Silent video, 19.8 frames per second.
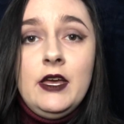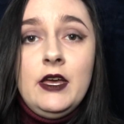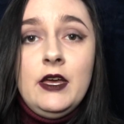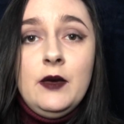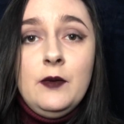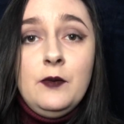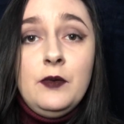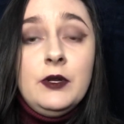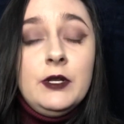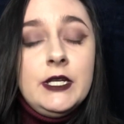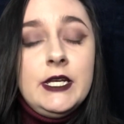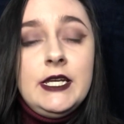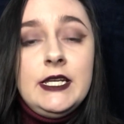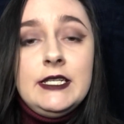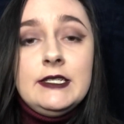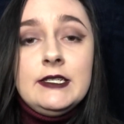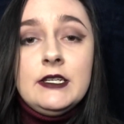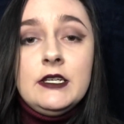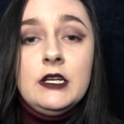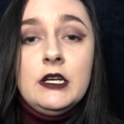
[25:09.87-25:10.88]

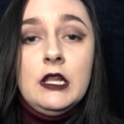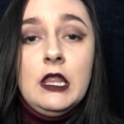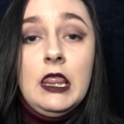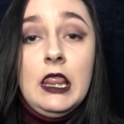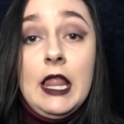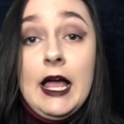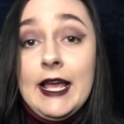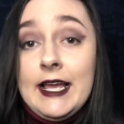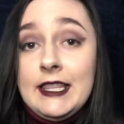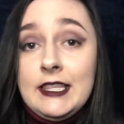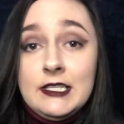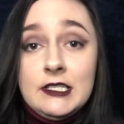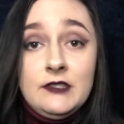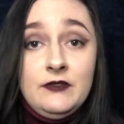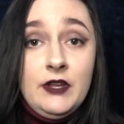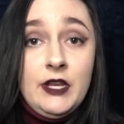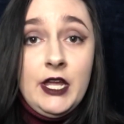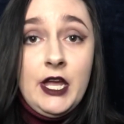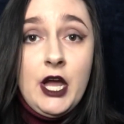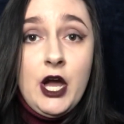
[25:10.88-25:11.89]
Please like this
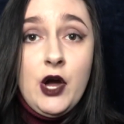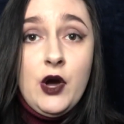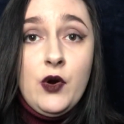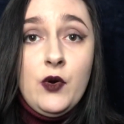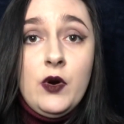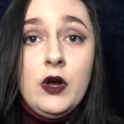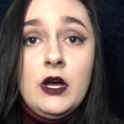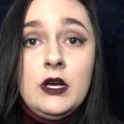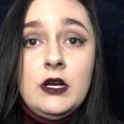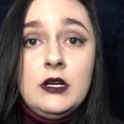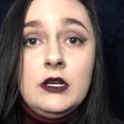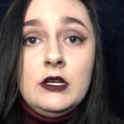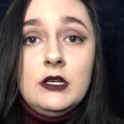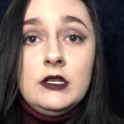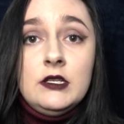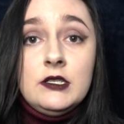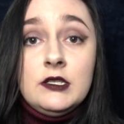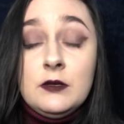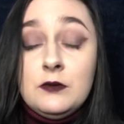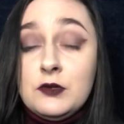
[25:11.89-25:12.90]
video,
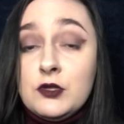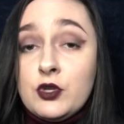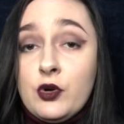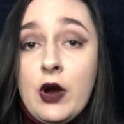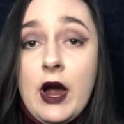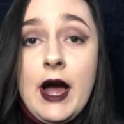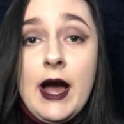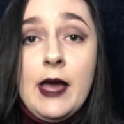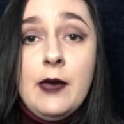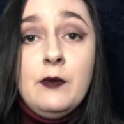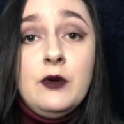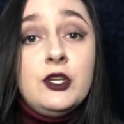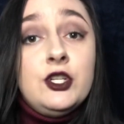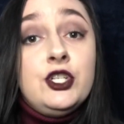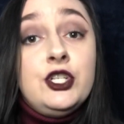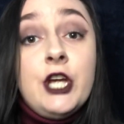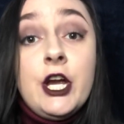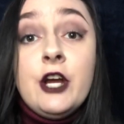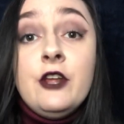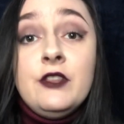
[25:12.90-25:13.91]
subscribe,
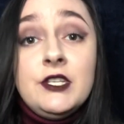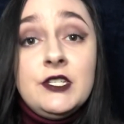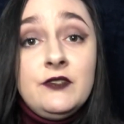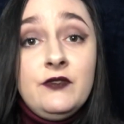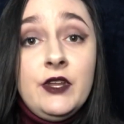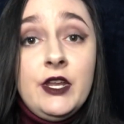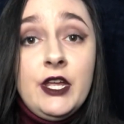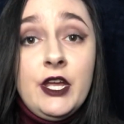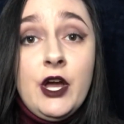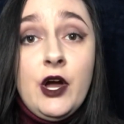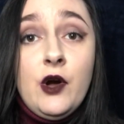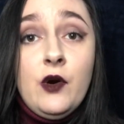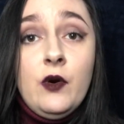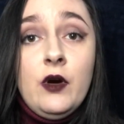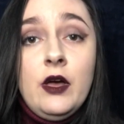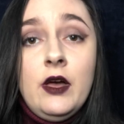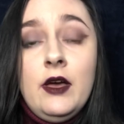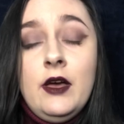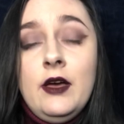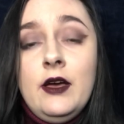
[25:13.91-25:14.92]
share this video,
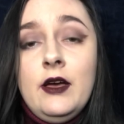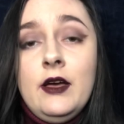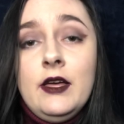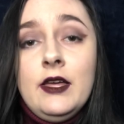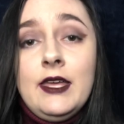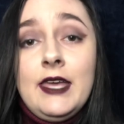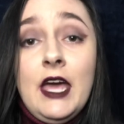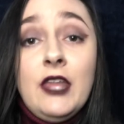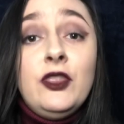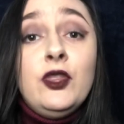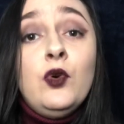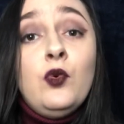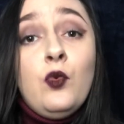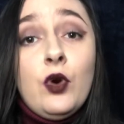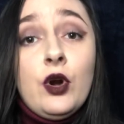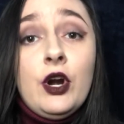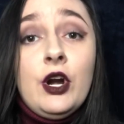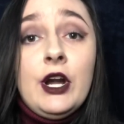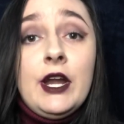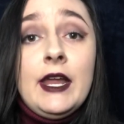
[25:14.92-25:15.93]
get the
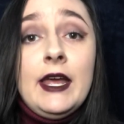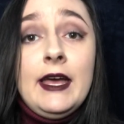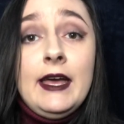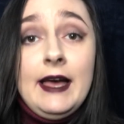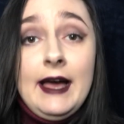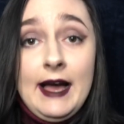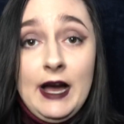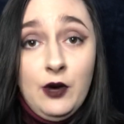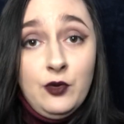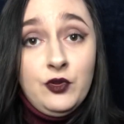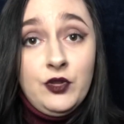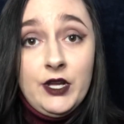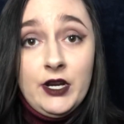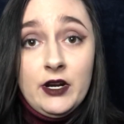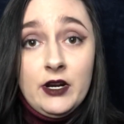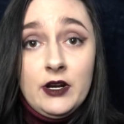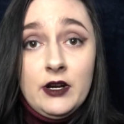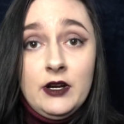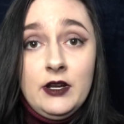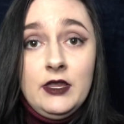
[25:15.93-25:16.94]
word out
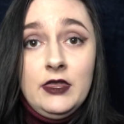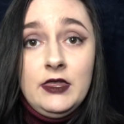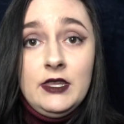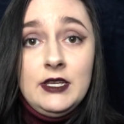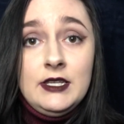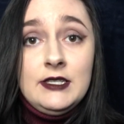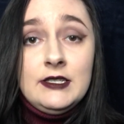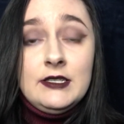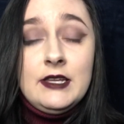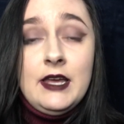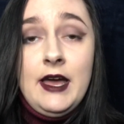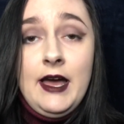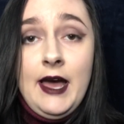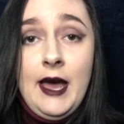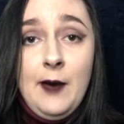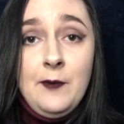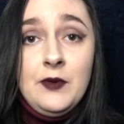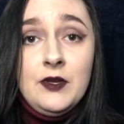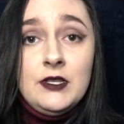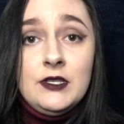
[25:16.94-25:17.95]
there. This
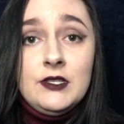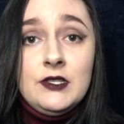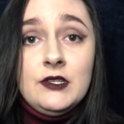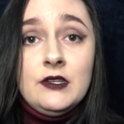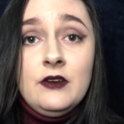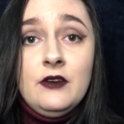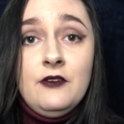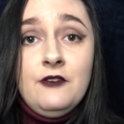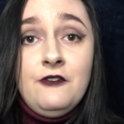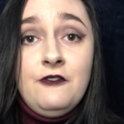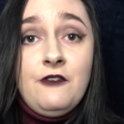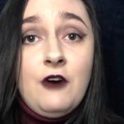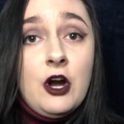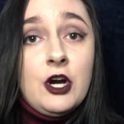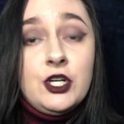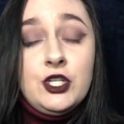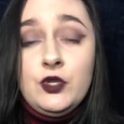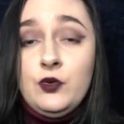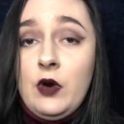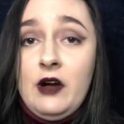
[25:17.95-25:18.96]
happens
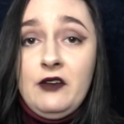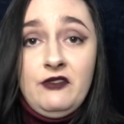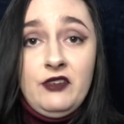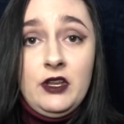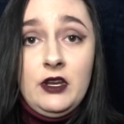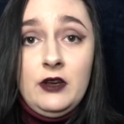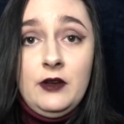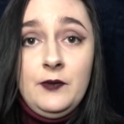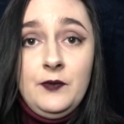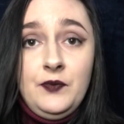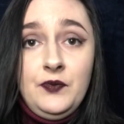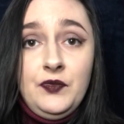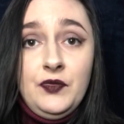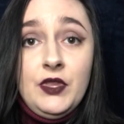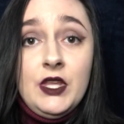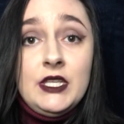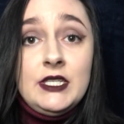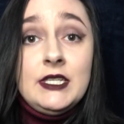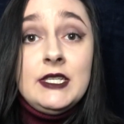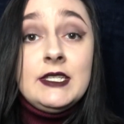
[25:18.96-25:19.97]
far too often.
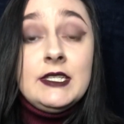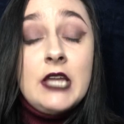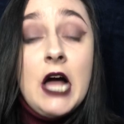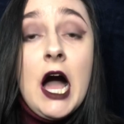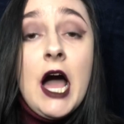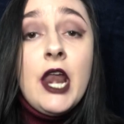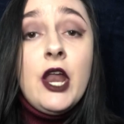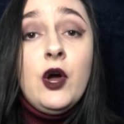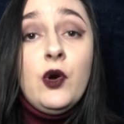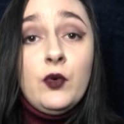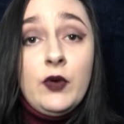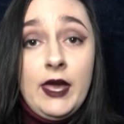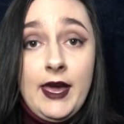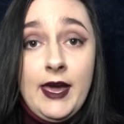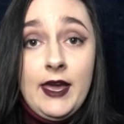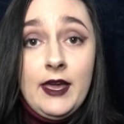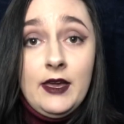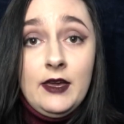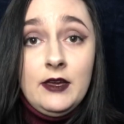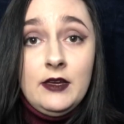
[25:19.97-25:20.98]
This is not okay.